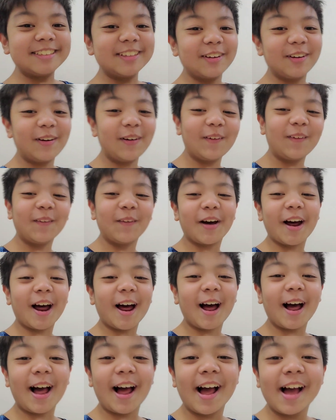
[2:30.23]
so
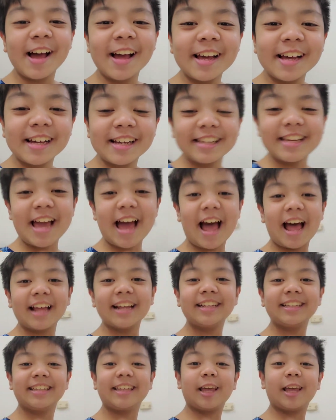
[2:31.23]
uh, yeah,